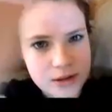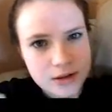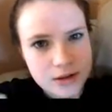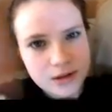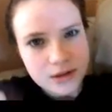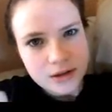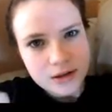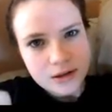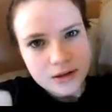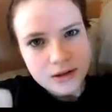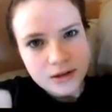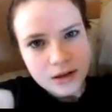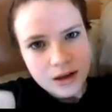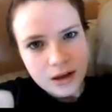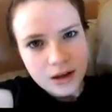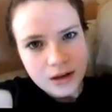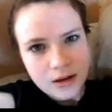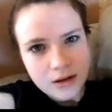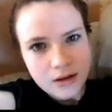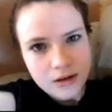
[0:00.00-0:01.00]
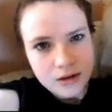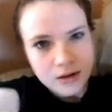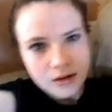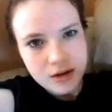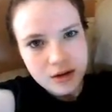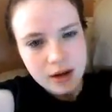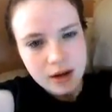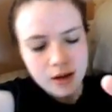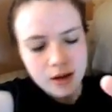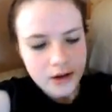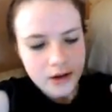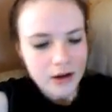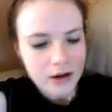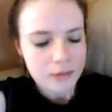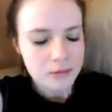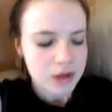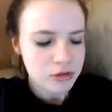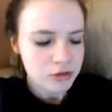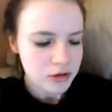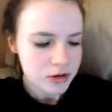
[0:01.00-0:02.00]
and yeah,
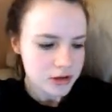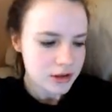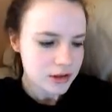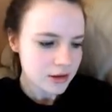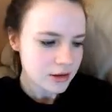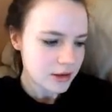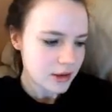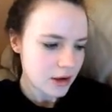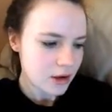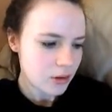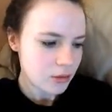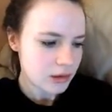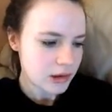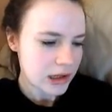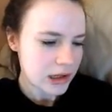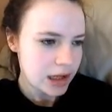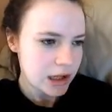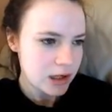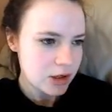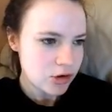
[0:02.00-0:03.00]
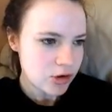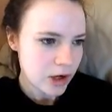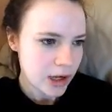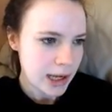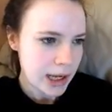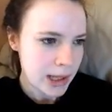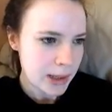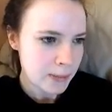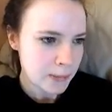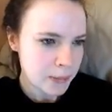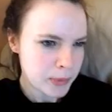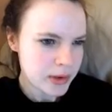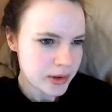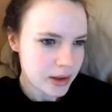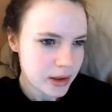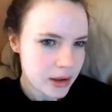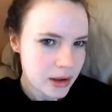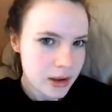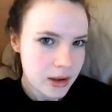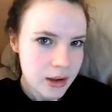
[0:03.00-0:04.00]
I'm interested in that whole Lily James
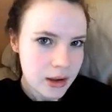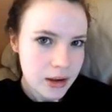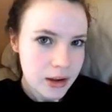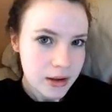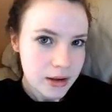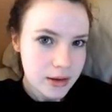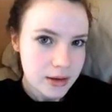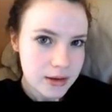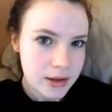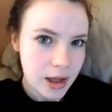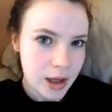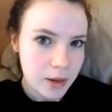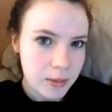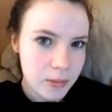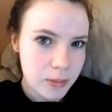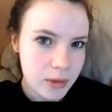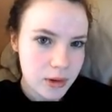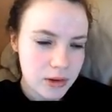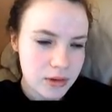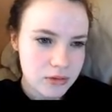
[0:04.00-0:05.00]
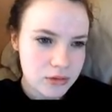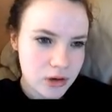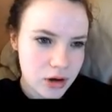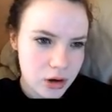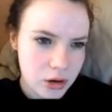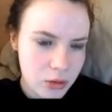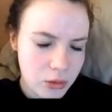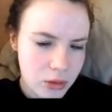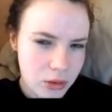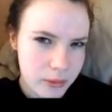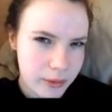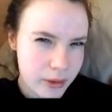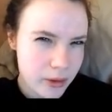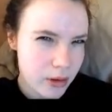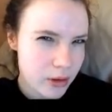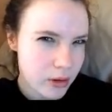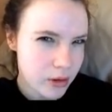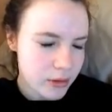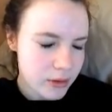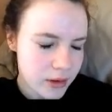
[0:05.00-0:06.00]
Snape love triangle, what
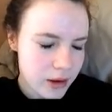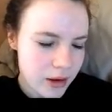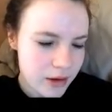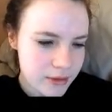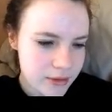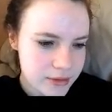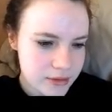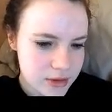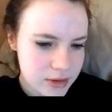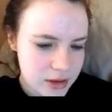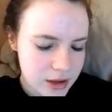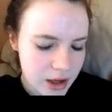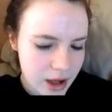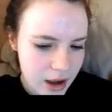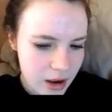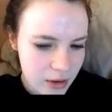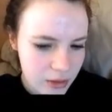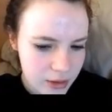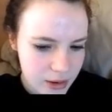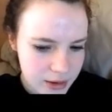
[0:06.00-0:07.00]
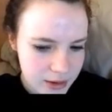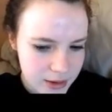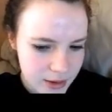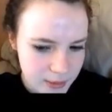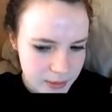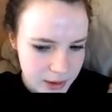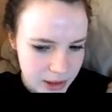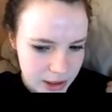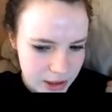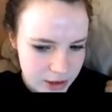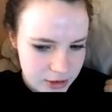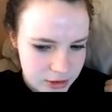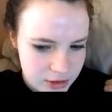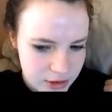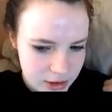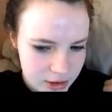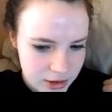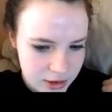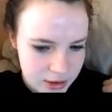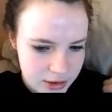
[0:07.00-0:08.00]
went on after the owl
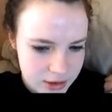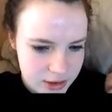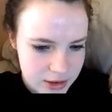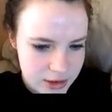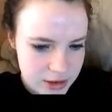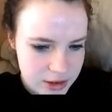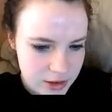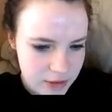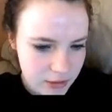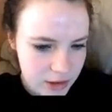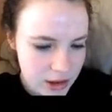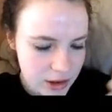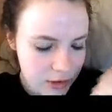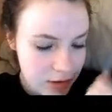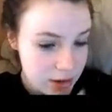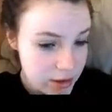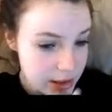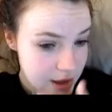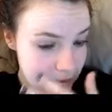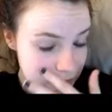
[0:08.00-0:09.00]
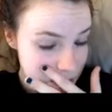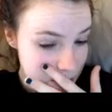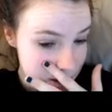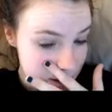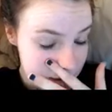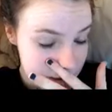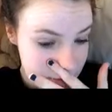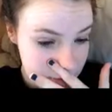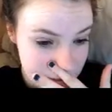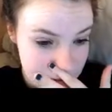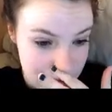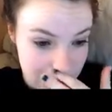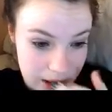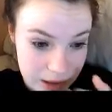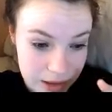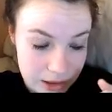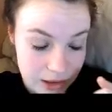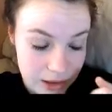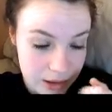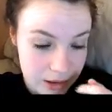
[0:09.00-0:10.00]
examinations and stuff. I love the Snape pensive
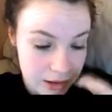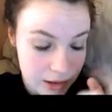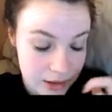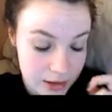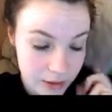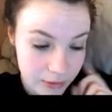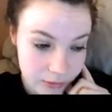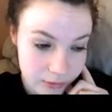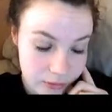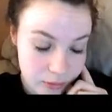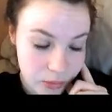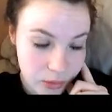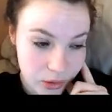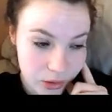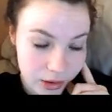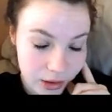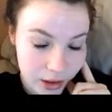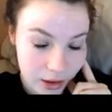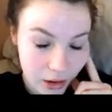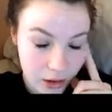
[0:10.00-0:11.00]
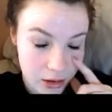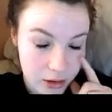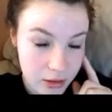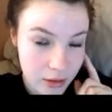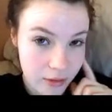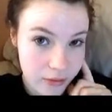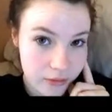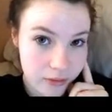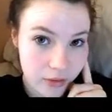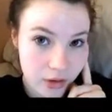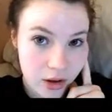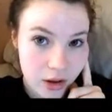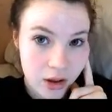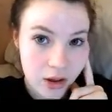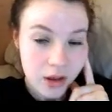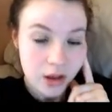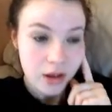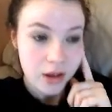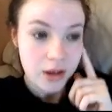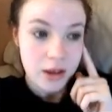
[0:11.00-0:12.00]
scene in the 7th book, and I love
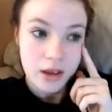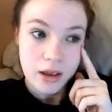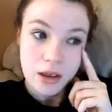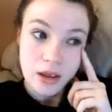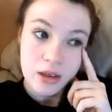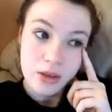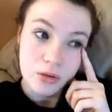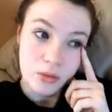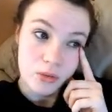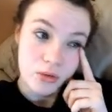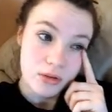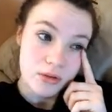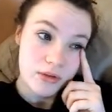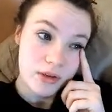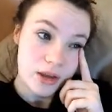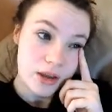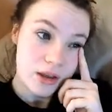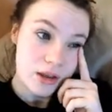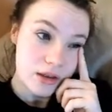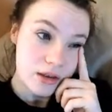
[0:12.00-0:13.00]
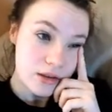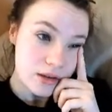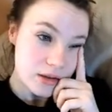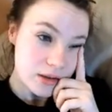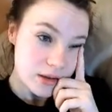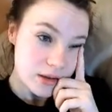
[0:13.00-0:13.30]
in The Order of the Phoenix